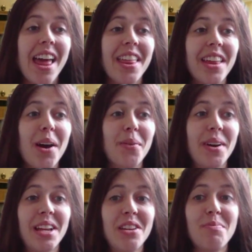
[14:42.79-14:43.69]
That
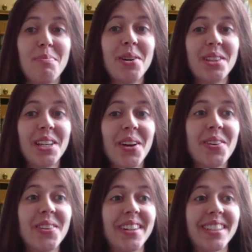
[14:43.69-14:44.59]
way you've put the
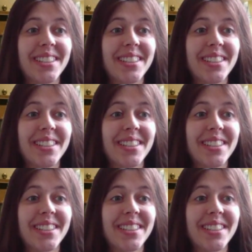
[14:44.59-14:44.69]
onus